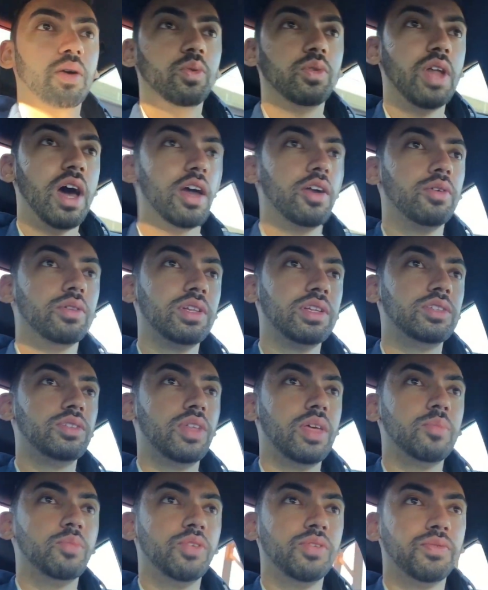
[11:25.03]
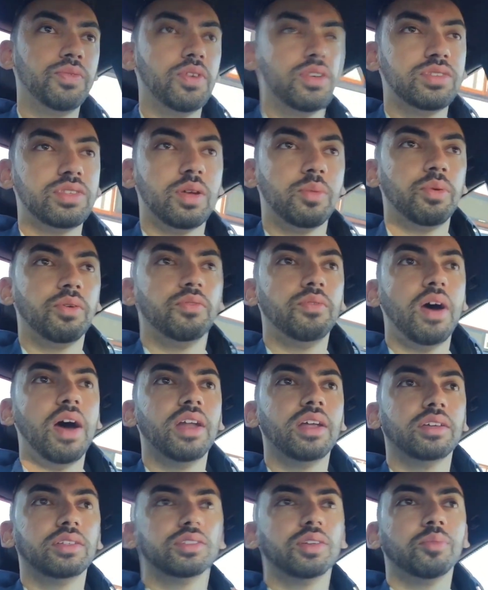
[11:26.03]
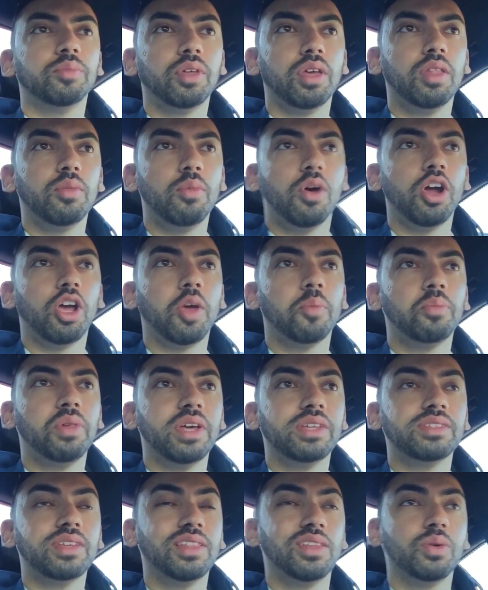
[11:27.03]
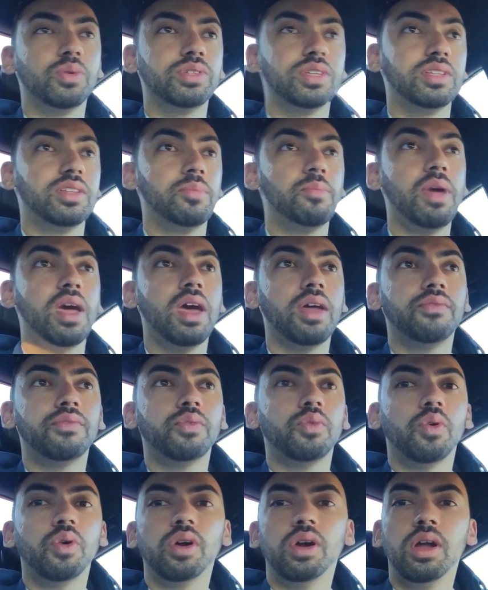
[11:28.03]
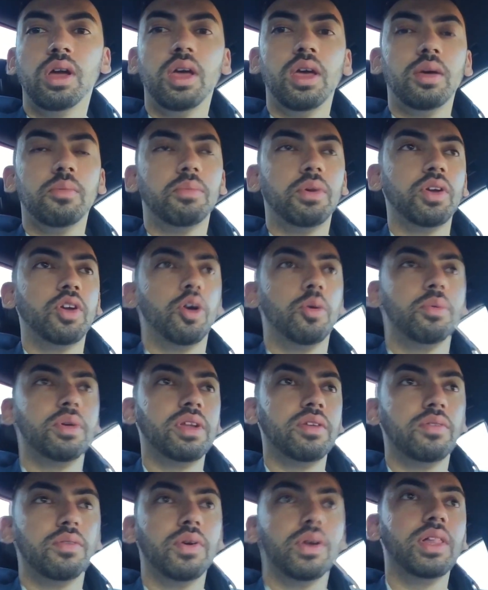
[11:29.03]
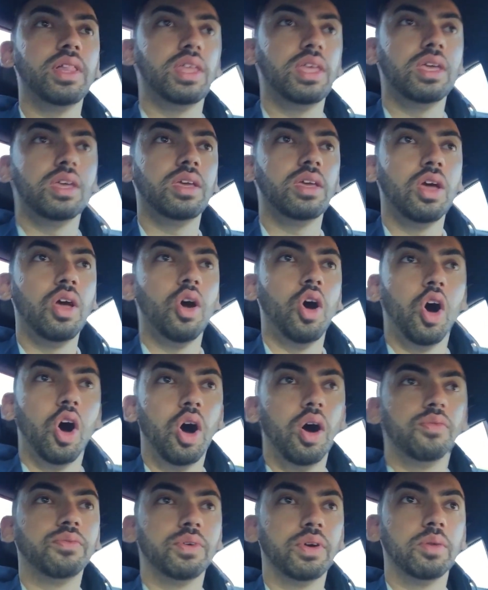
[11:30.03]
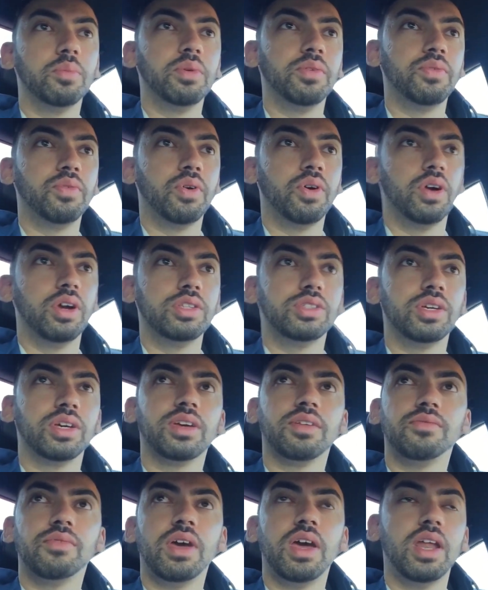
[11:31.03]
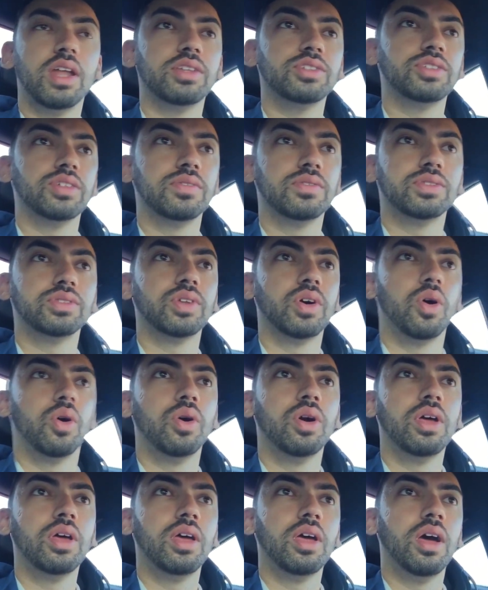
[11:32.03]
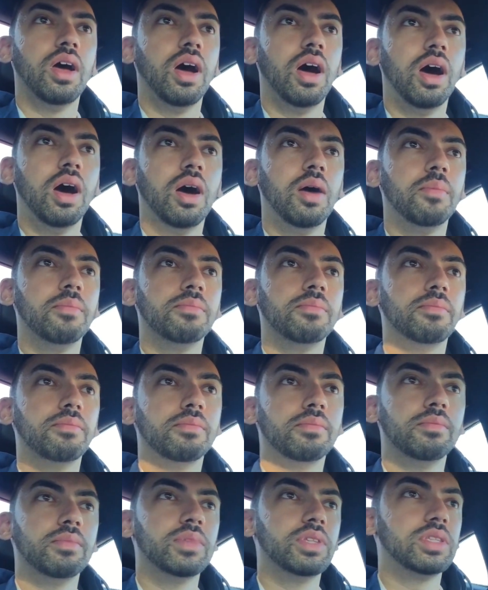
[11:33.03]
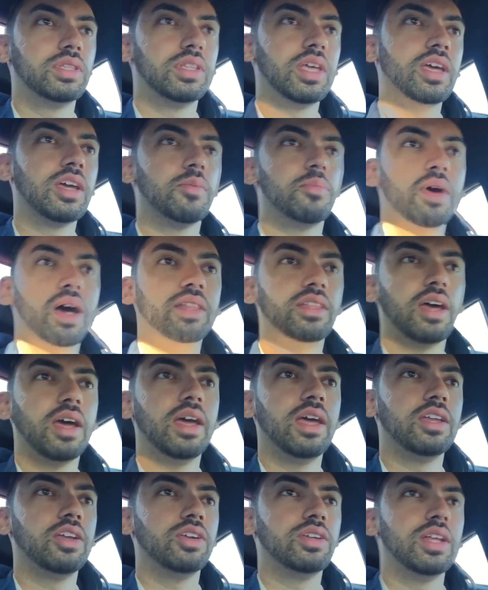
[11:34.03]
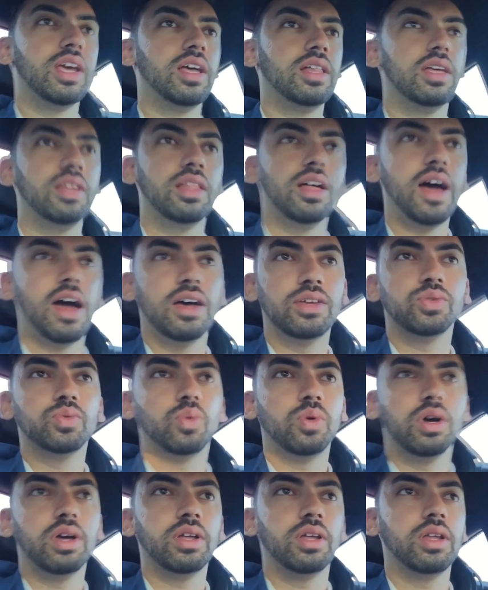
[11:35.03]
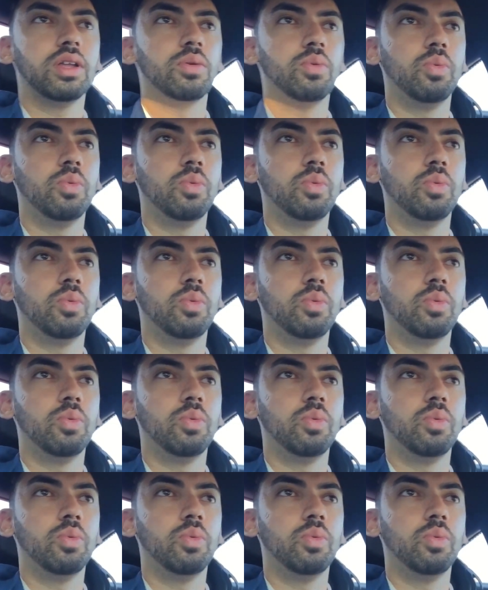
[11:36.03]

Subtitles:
not only do they move first, they're providing something in the marketplace that there was a demand for, but nobody really offered before, took advantage of. So think about that in your daily lives. What